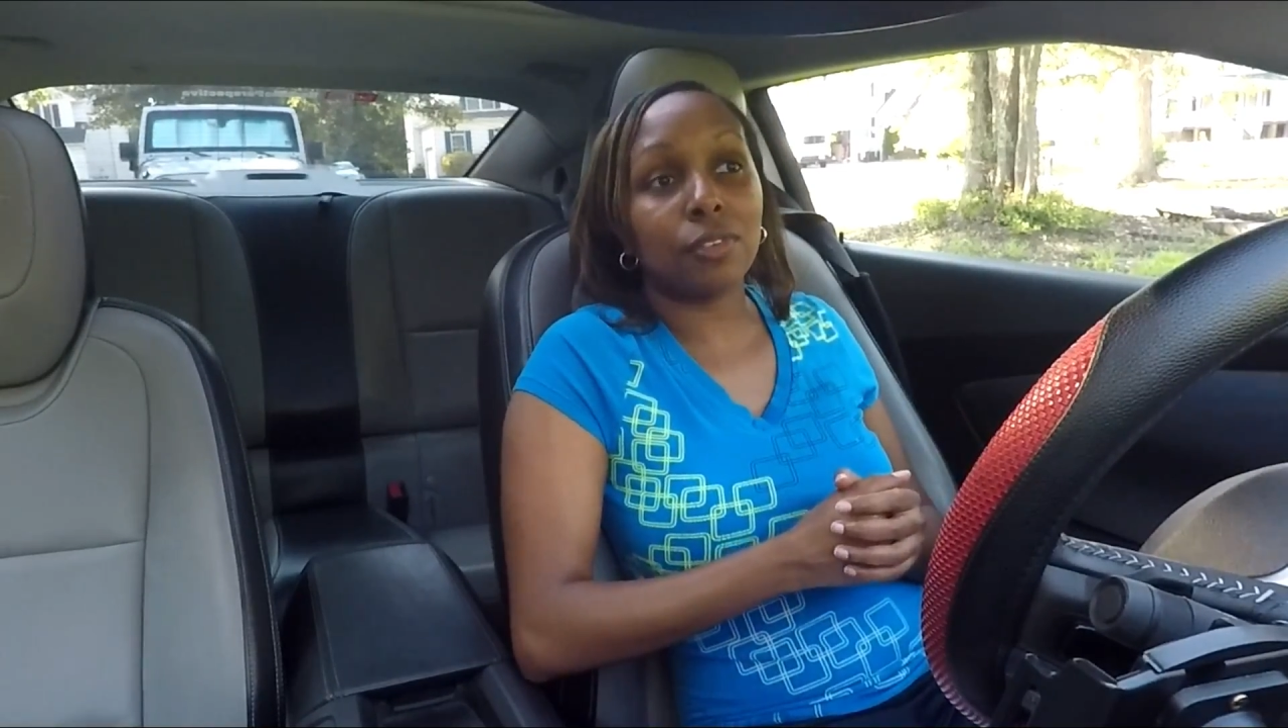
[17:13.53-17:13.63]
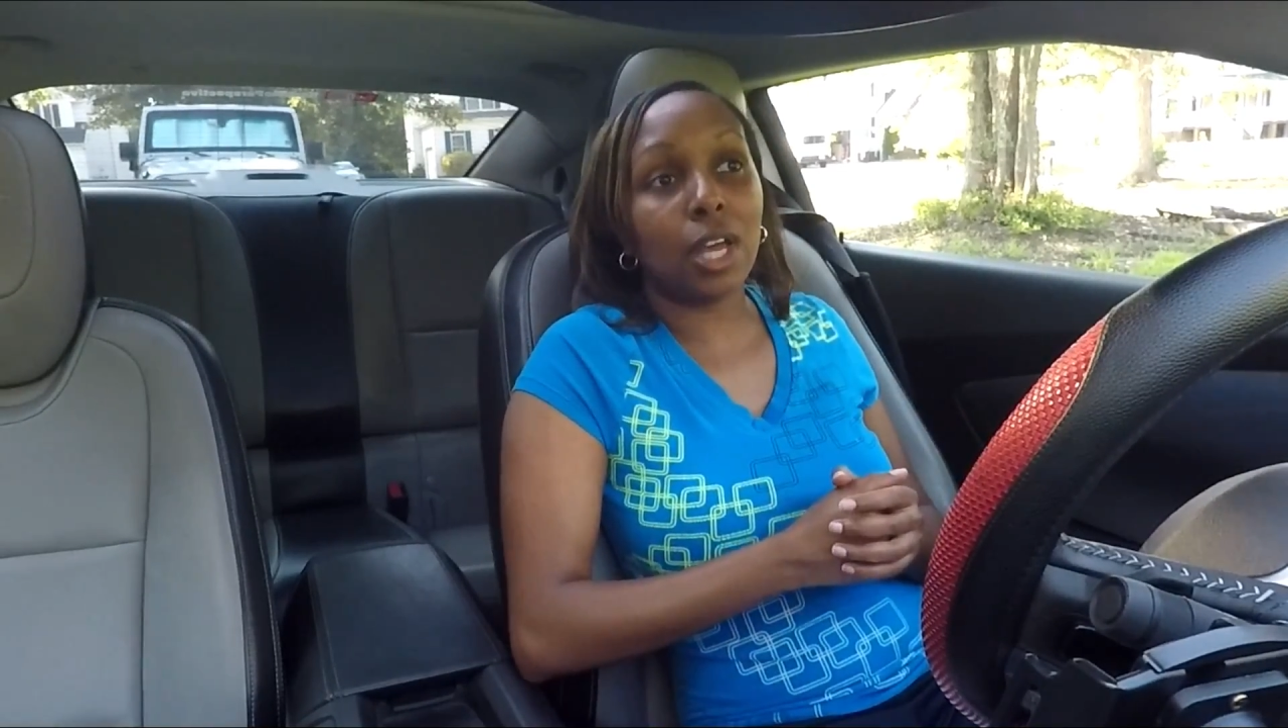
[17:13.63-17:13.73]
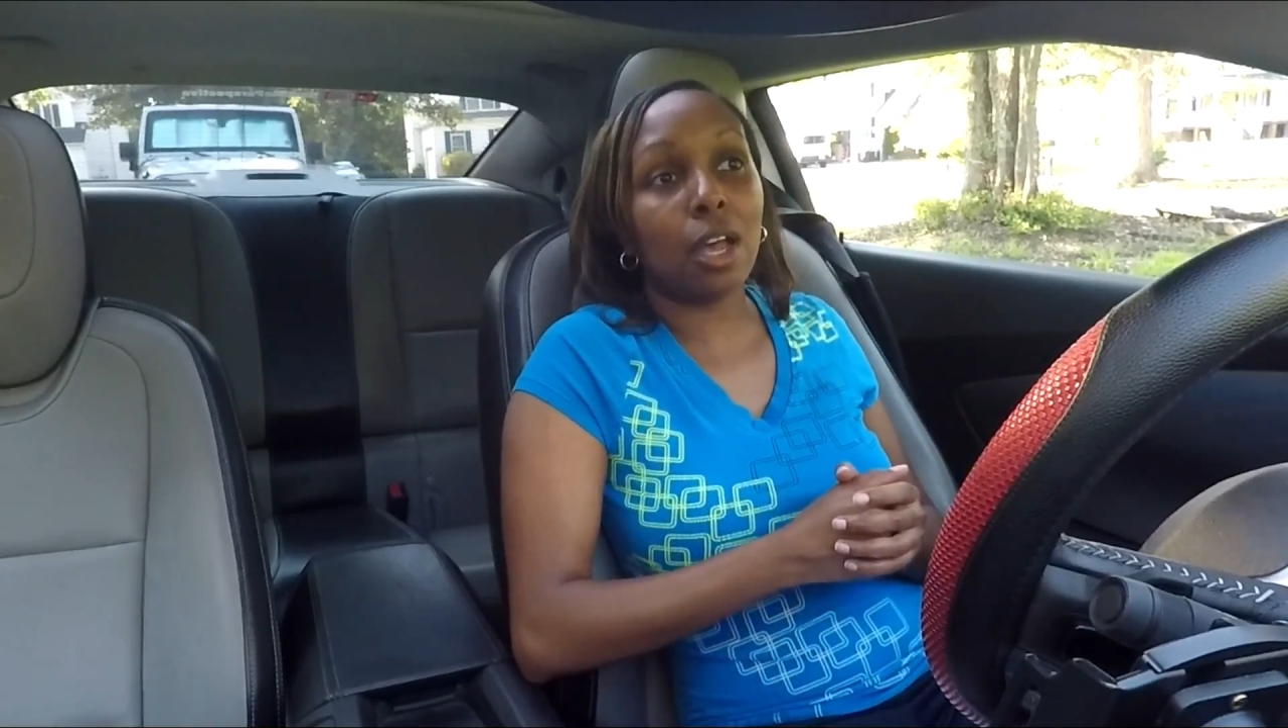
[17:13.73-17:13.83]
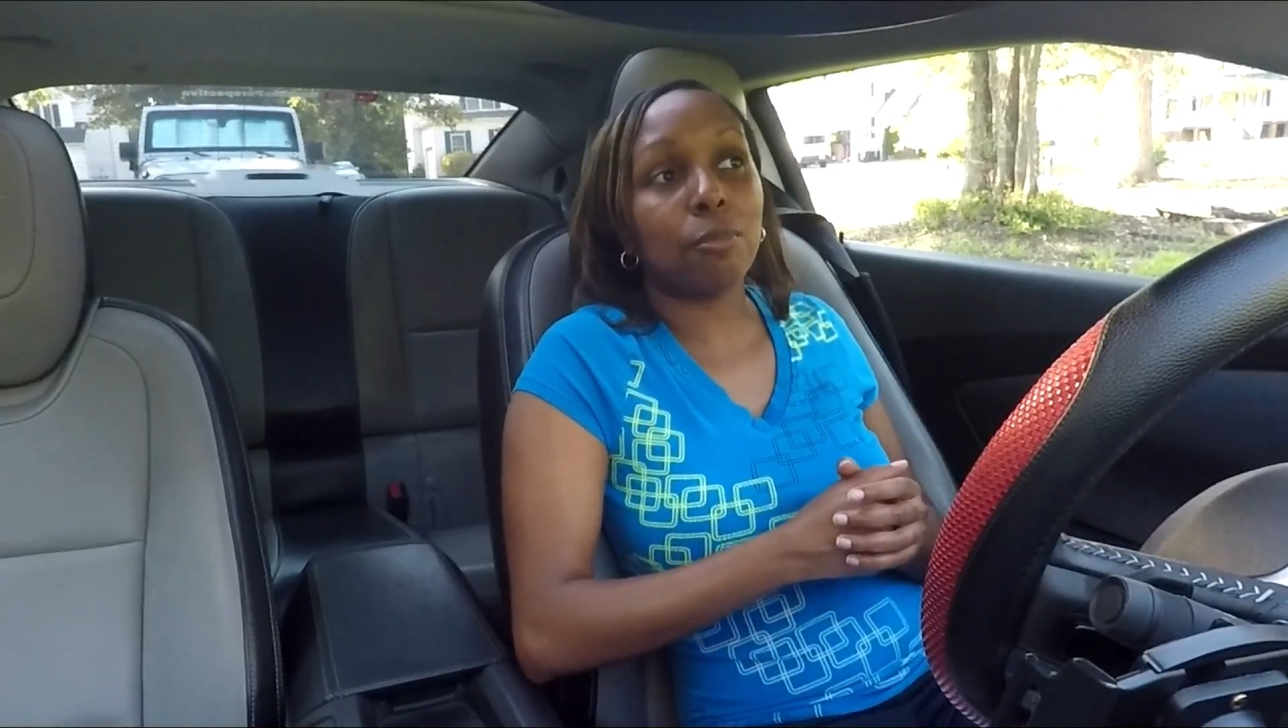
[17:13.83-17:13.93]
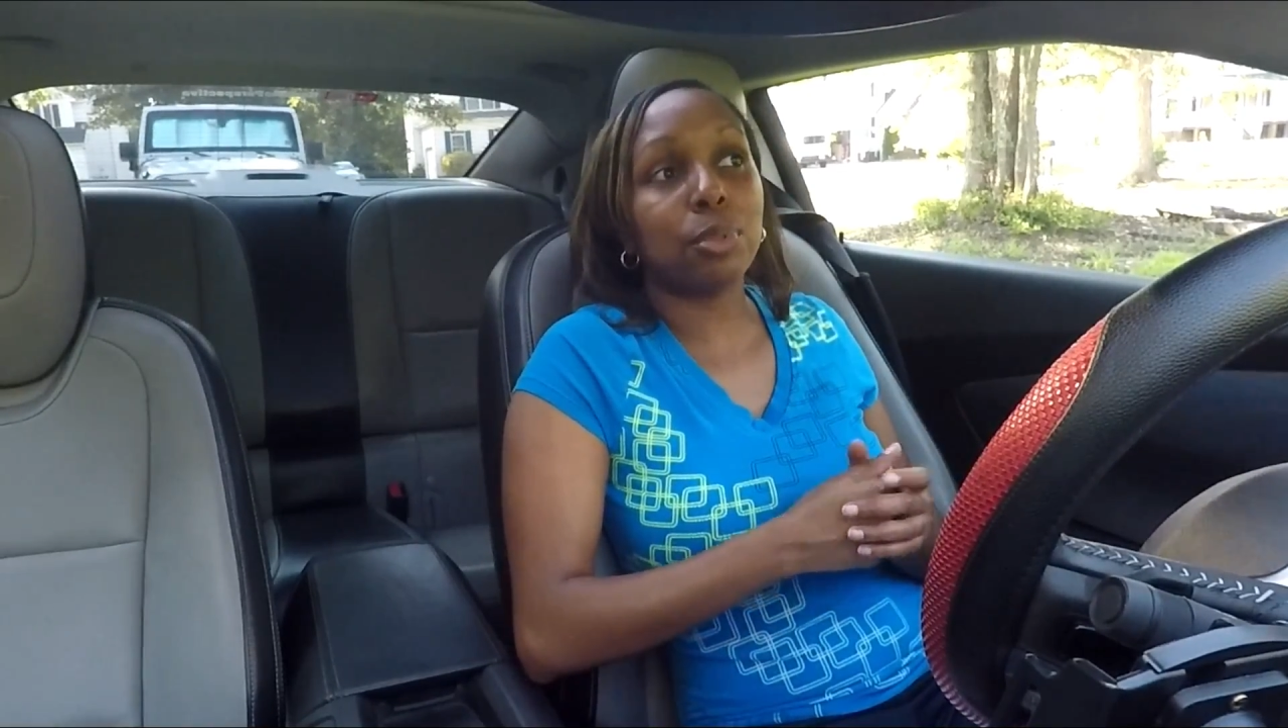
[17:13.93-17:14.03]
And
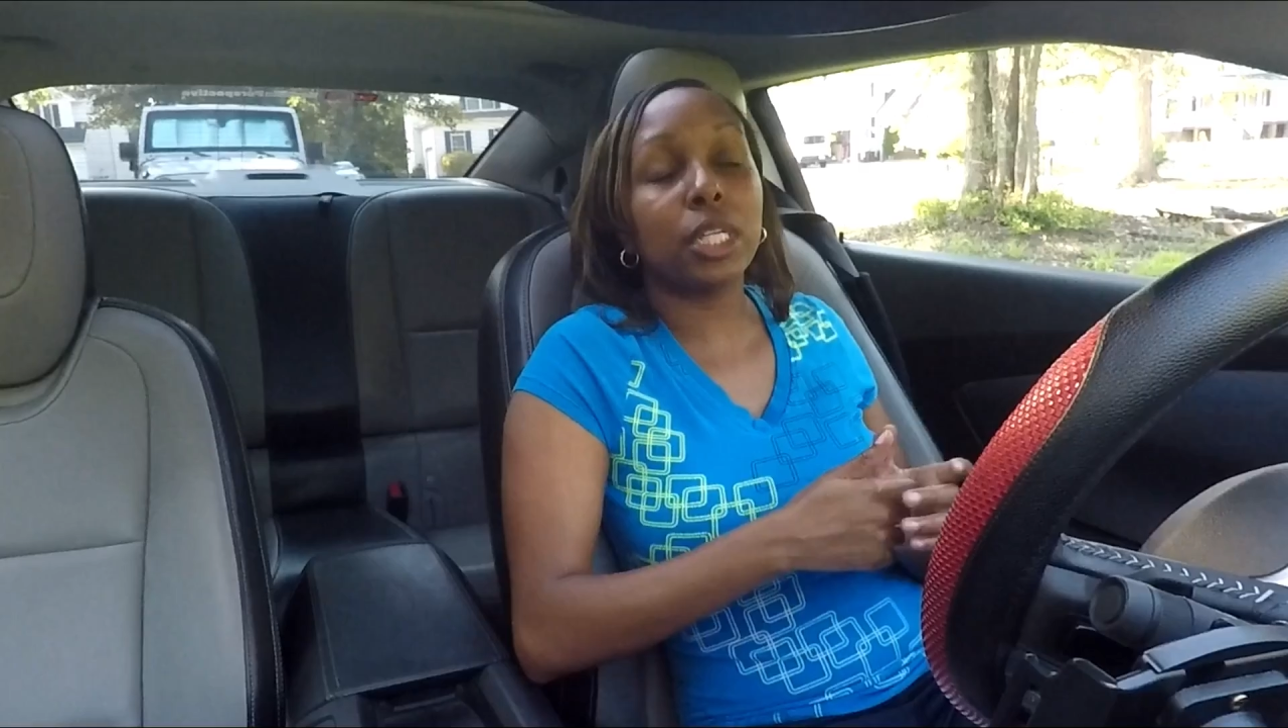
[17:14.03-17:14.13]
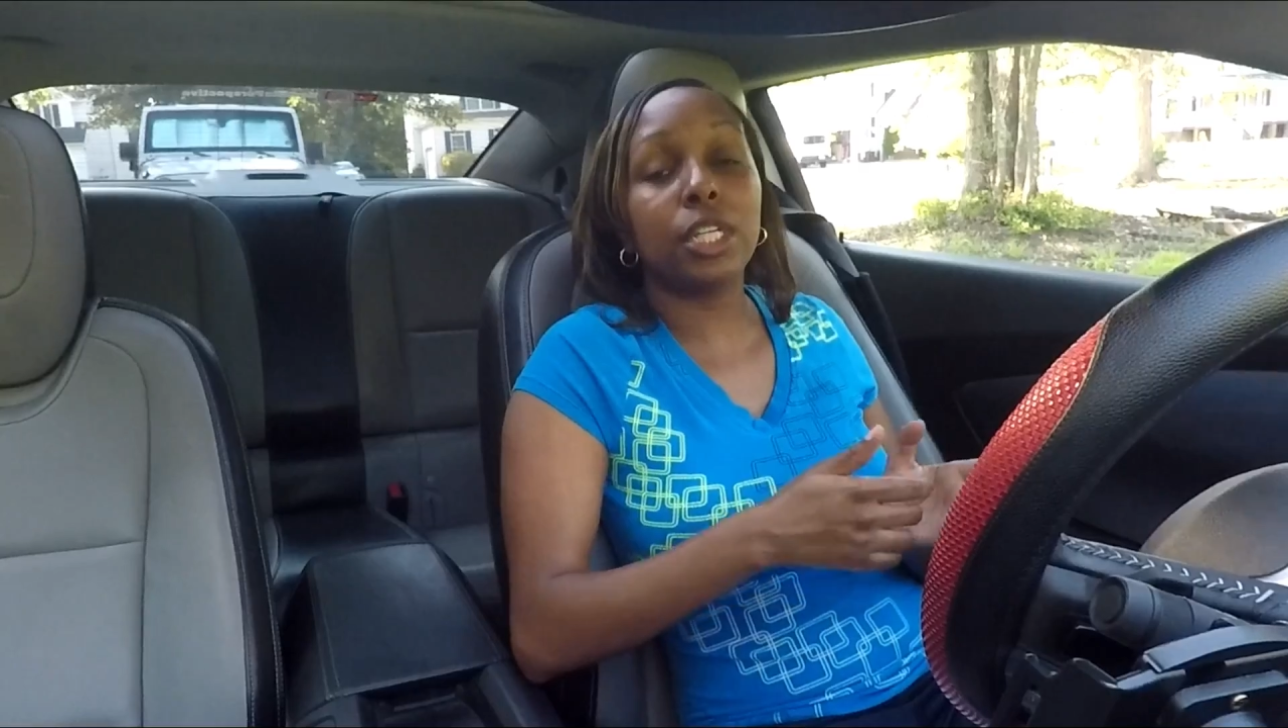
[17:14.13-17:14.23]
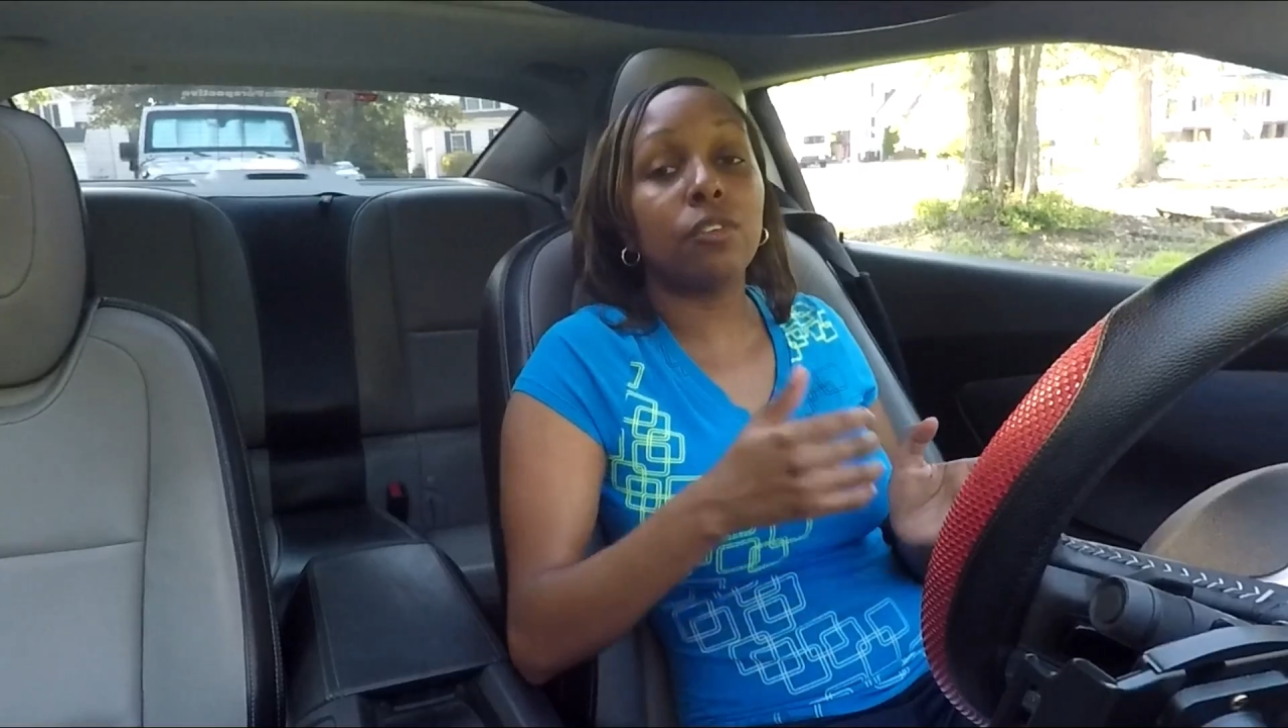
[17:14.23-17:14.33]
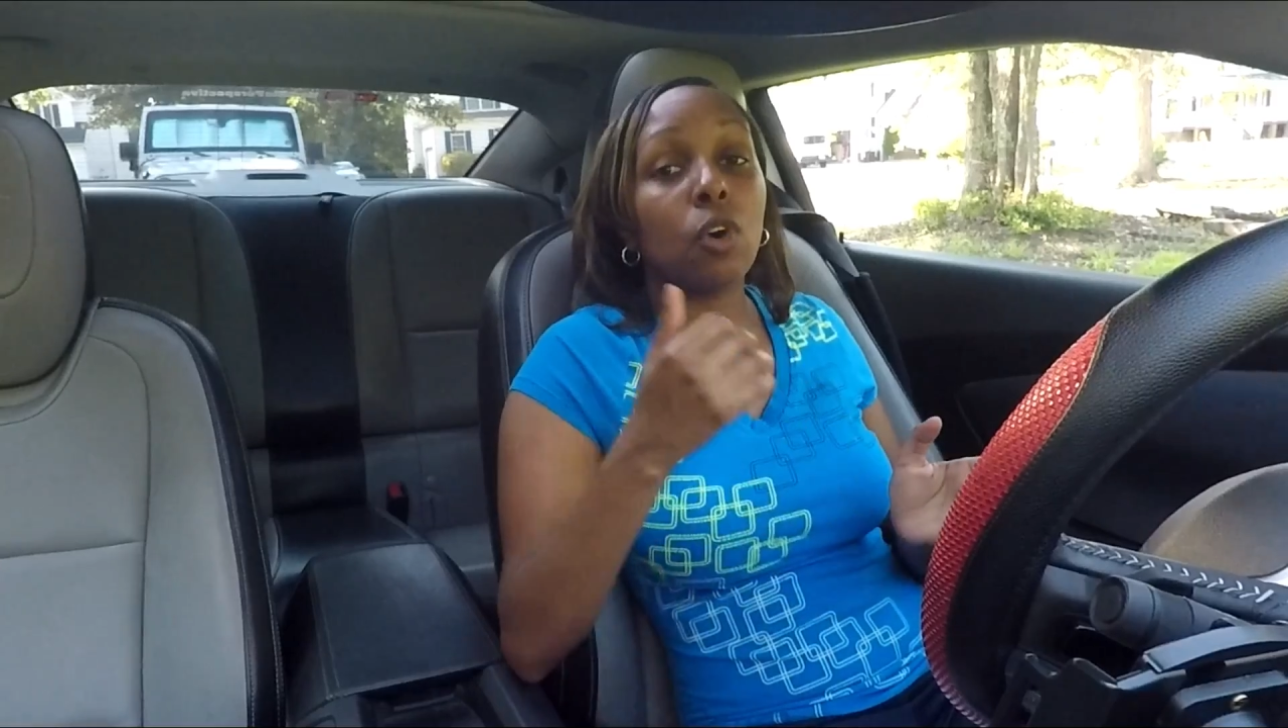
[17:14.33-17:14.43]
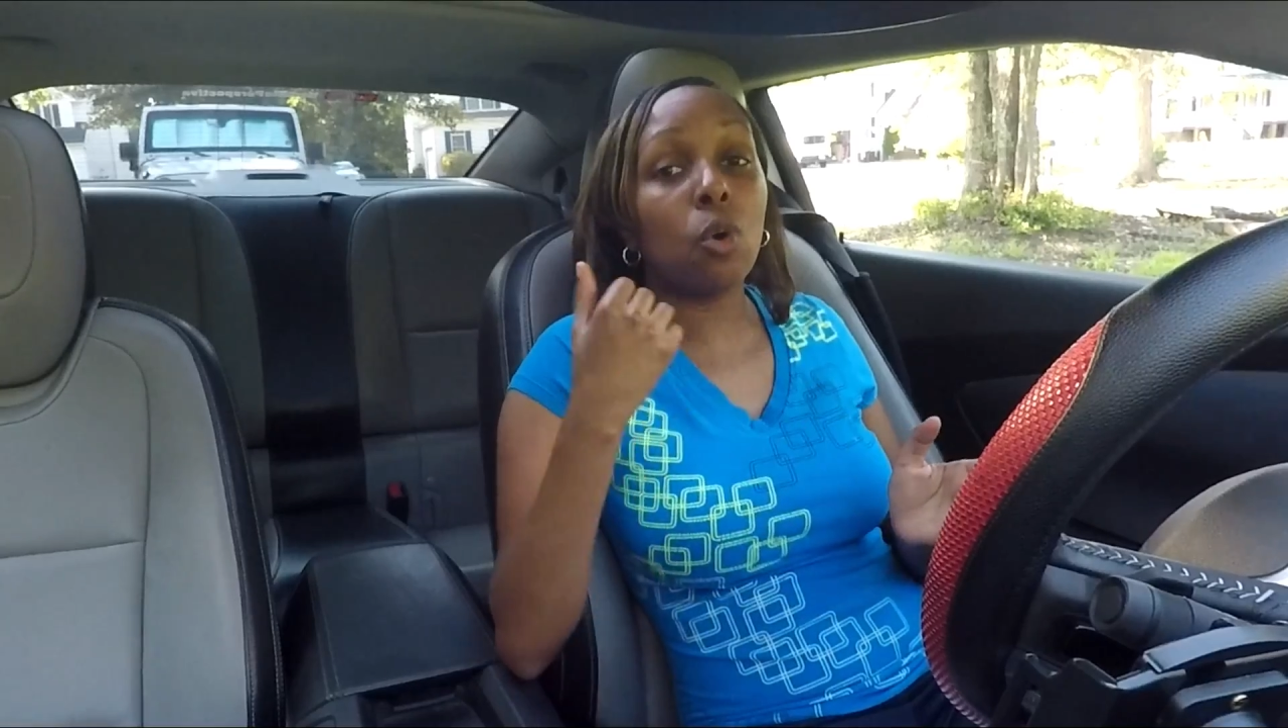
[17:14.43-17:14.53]
I have plenty of